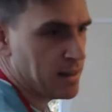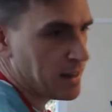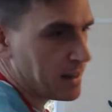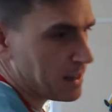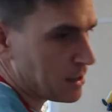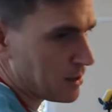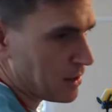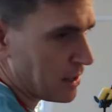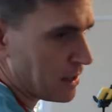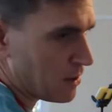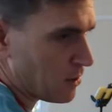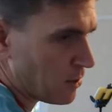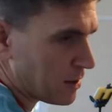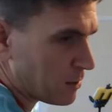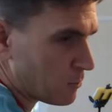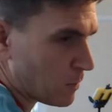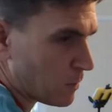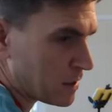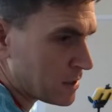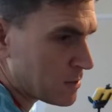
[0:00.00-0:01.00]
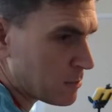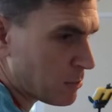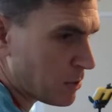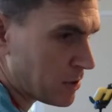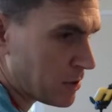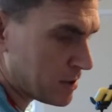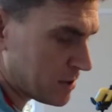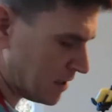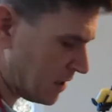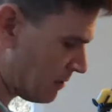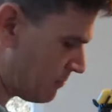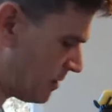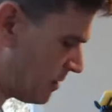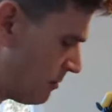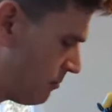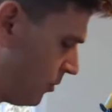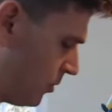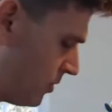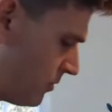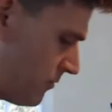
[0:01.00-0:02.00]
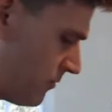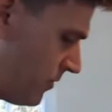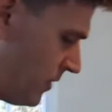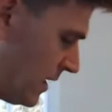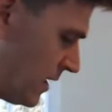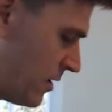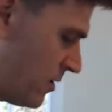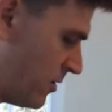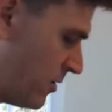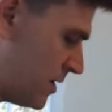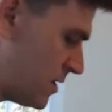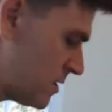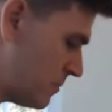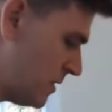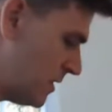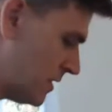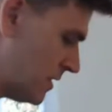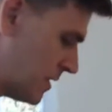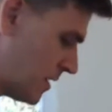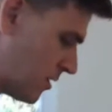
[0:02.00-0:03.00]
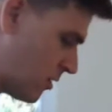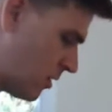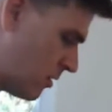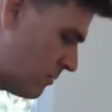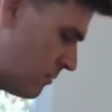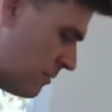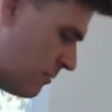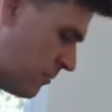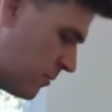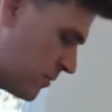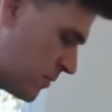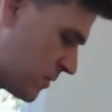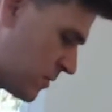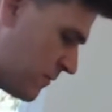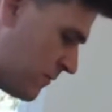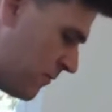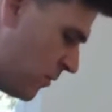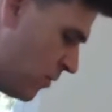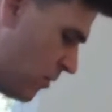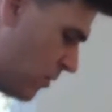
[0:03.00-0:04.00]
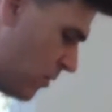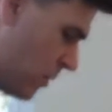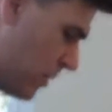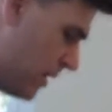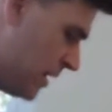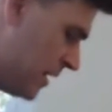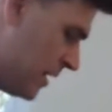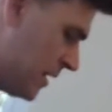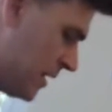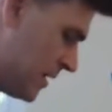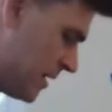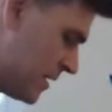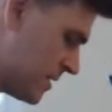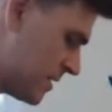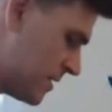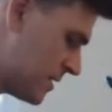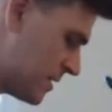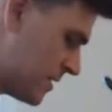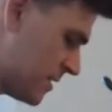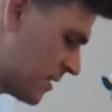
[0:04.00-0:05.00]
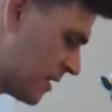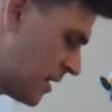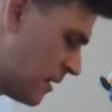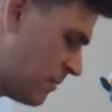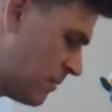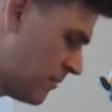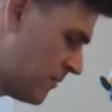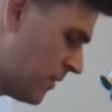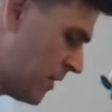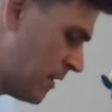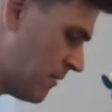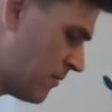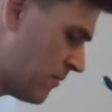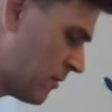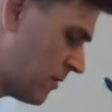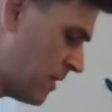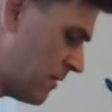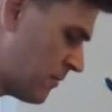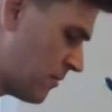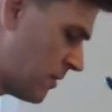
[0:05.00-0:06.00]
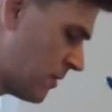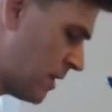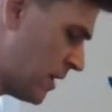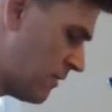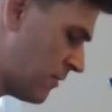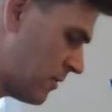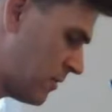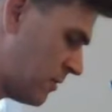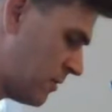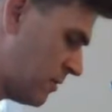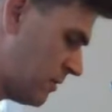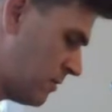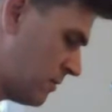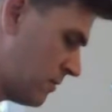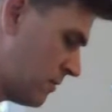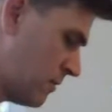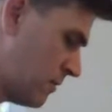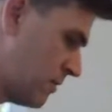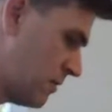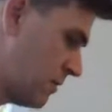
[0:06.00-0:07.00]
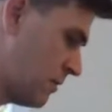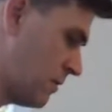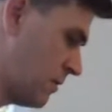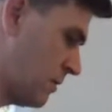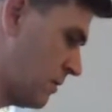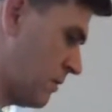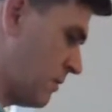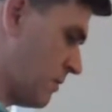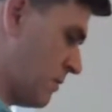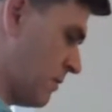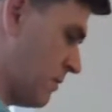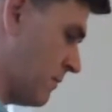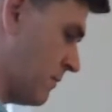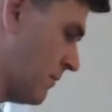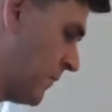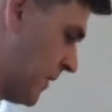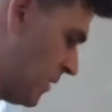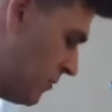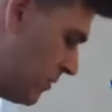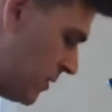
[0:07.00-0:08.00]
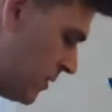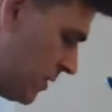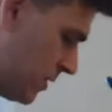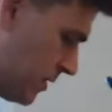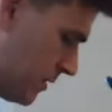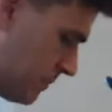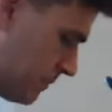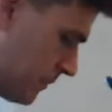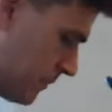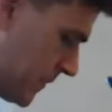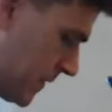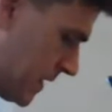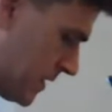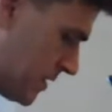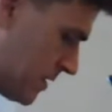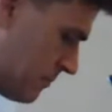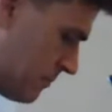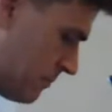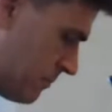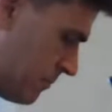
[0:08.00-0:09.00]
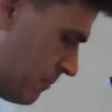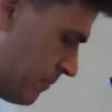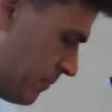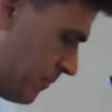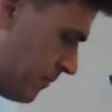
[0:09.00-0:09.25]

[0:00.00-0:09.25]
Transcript: and they know that once upon a time they bought it for like a recipe and they can't remember what it was for, and then it sits in the cupboard forever and ever and ever. There we go. There's some